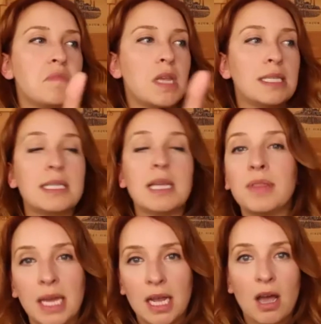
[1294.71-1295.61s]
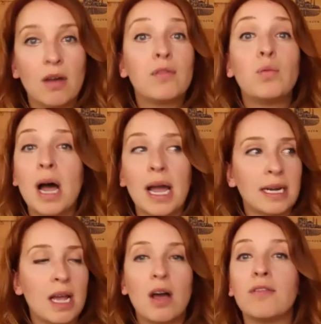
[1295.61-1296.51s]
something, of wine,
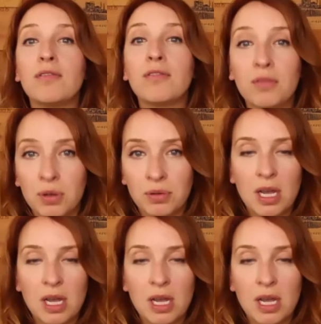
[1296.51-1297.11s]
of fruit,